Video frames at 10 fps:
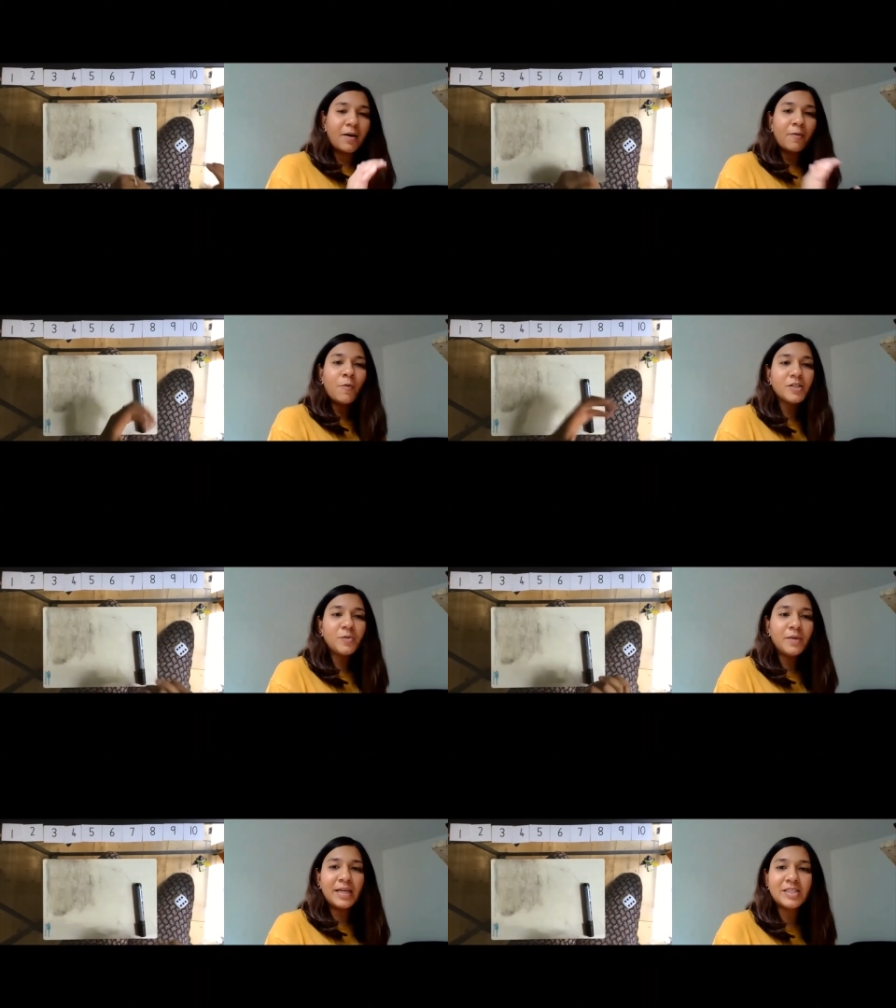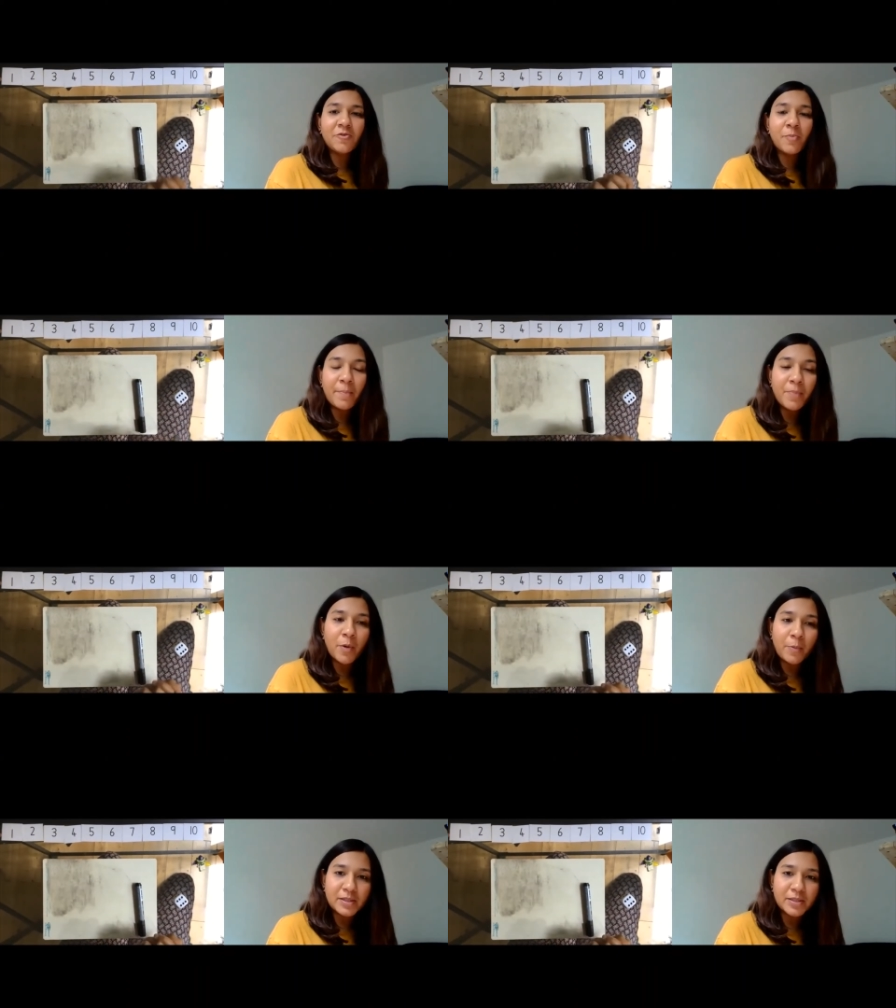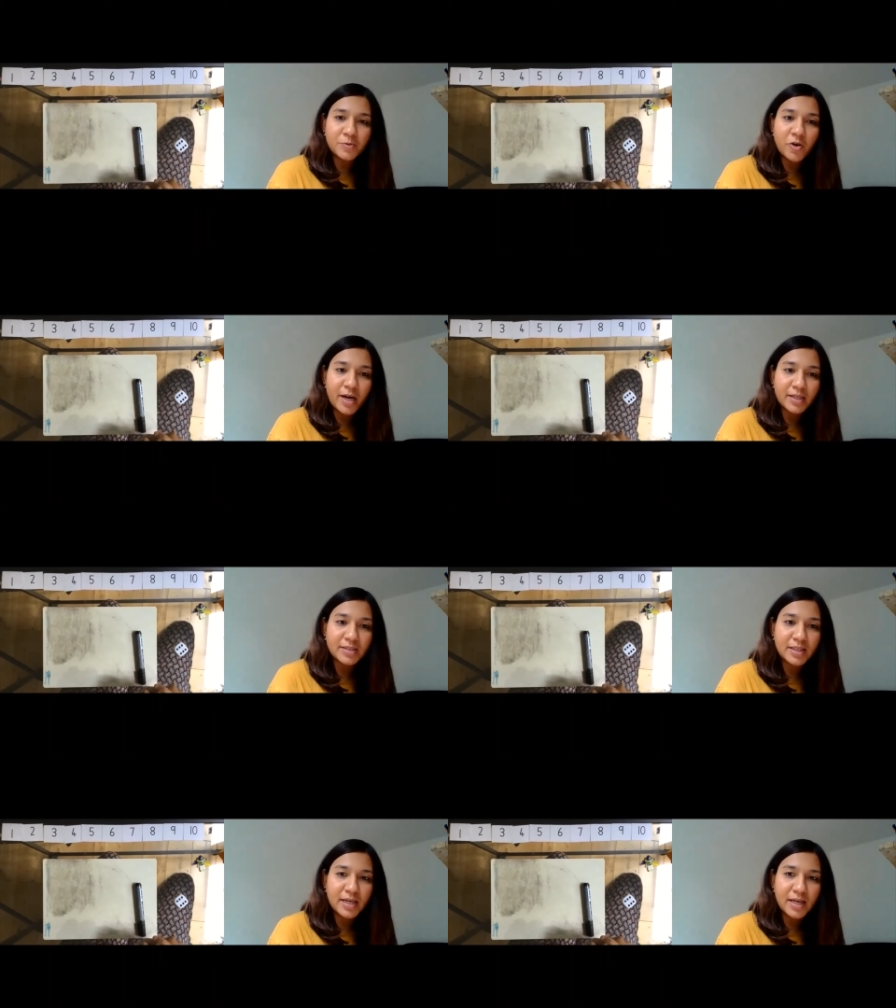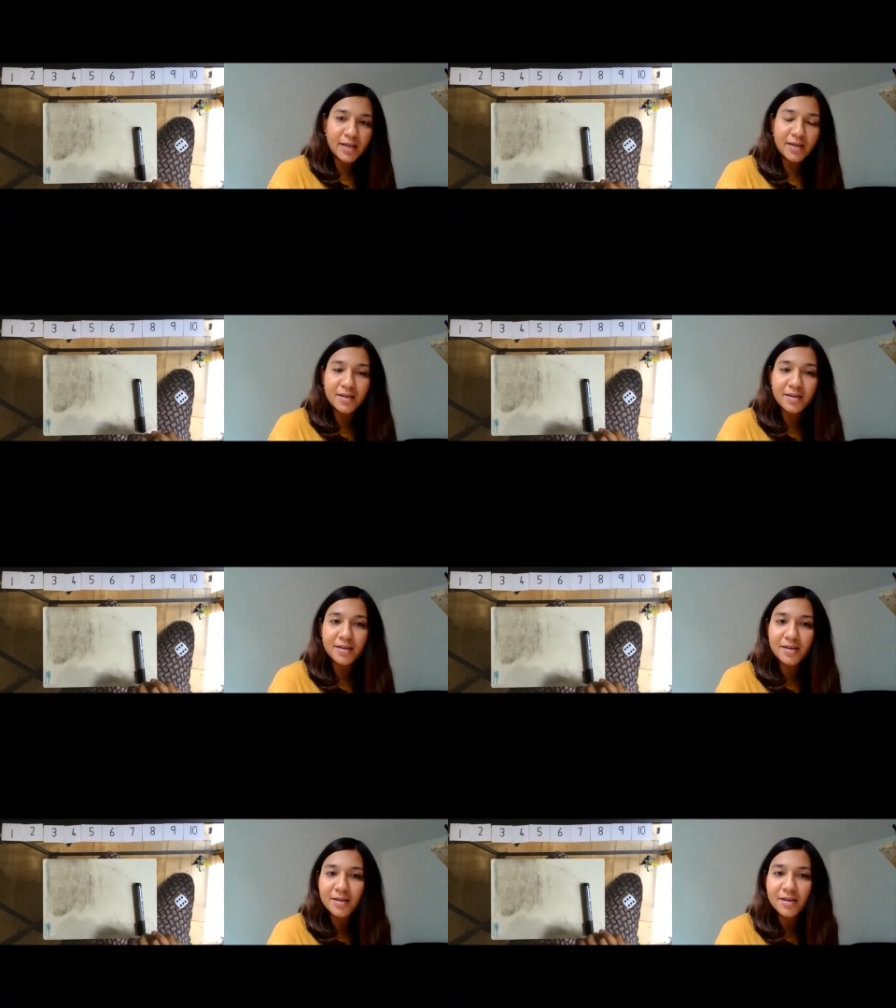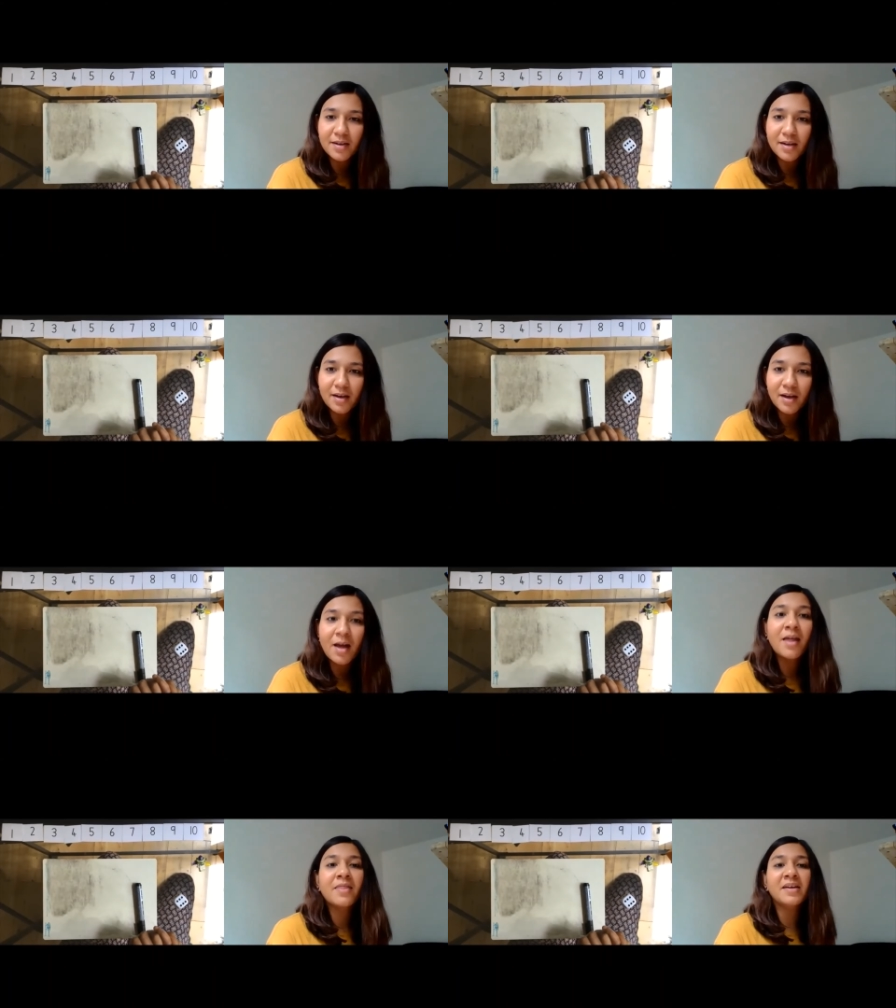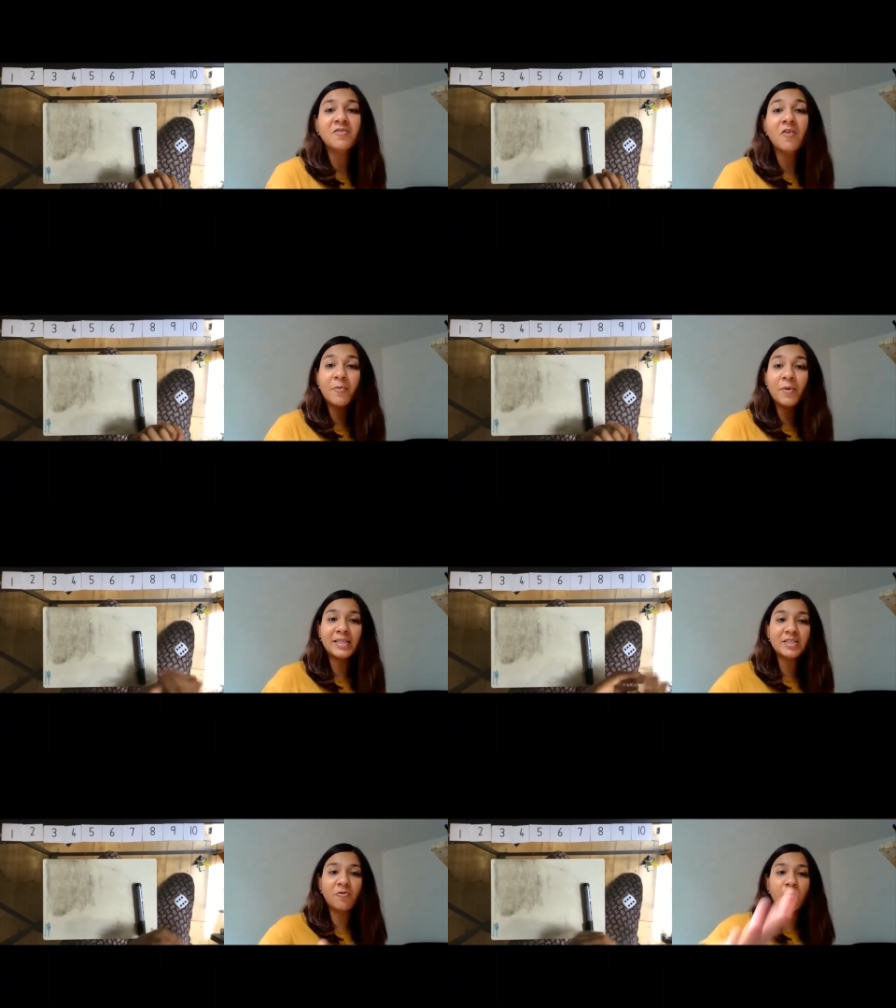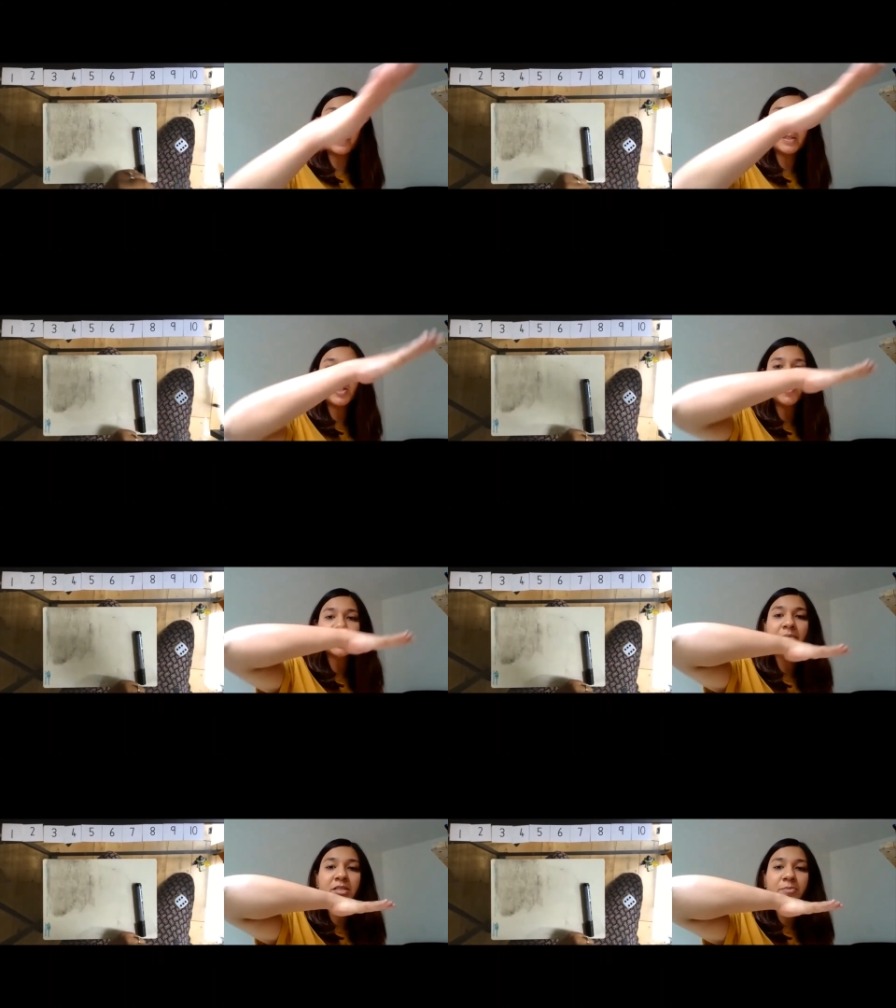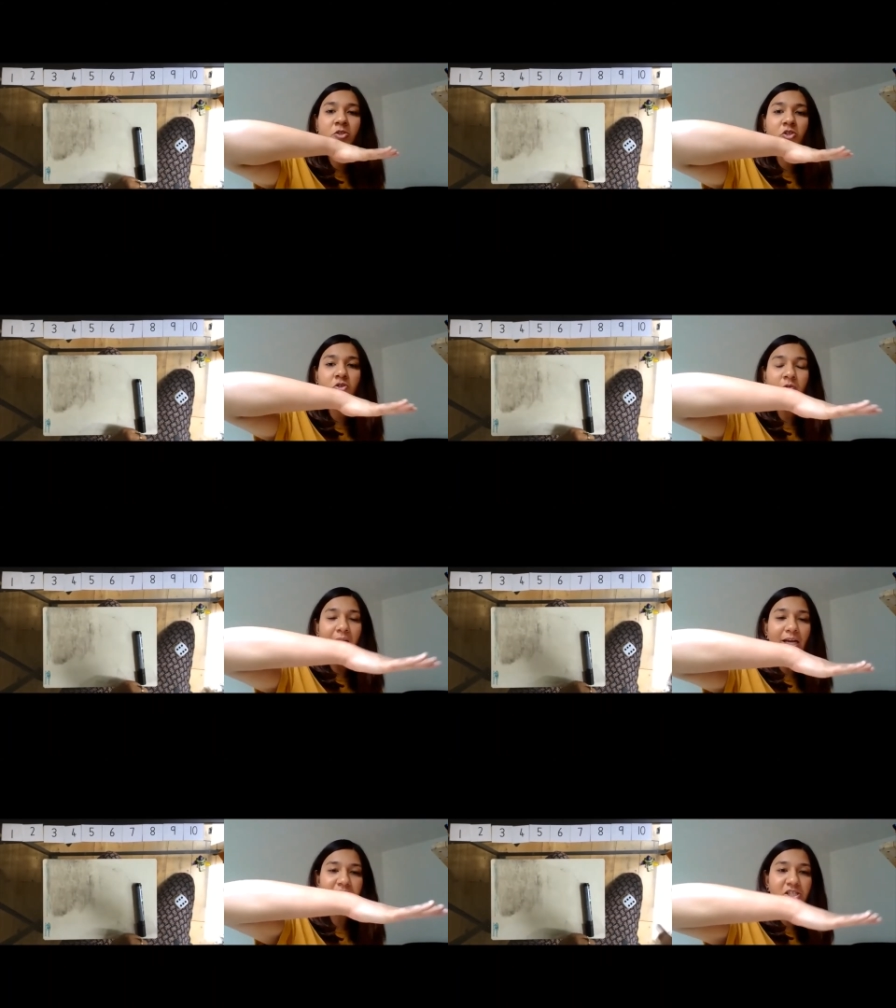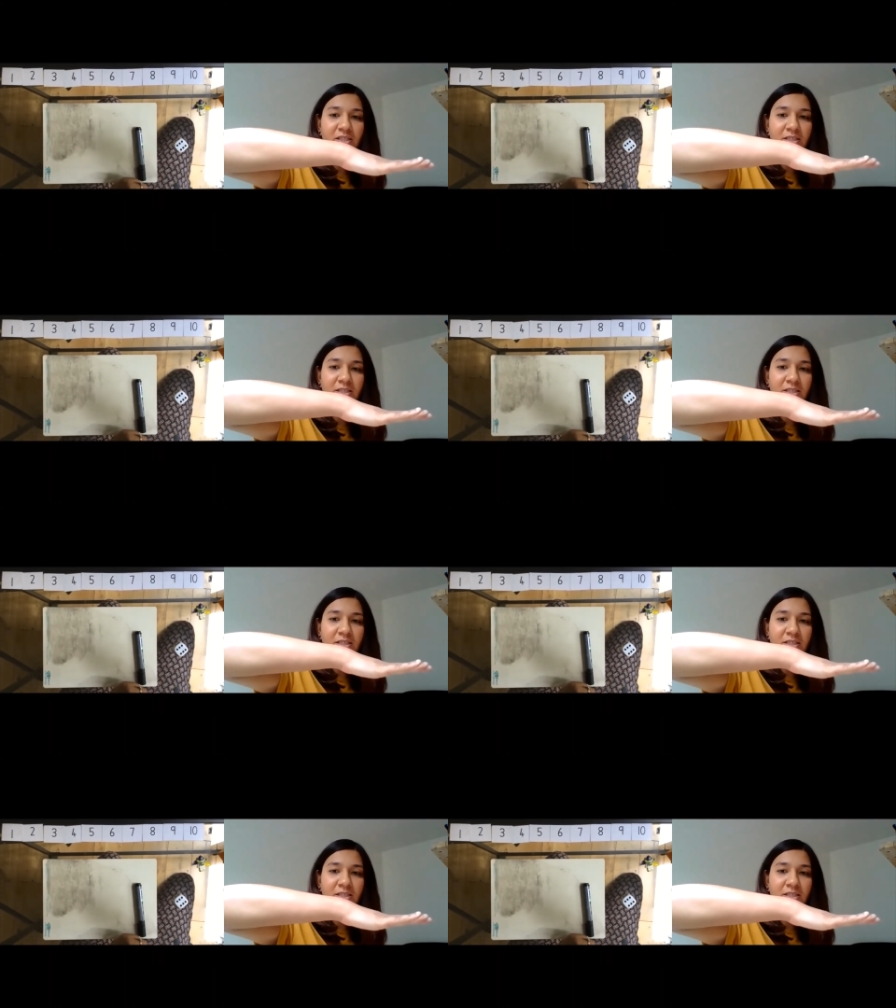what do we need to remember when we're subtracting? That's right, we need to remember to use our subtraction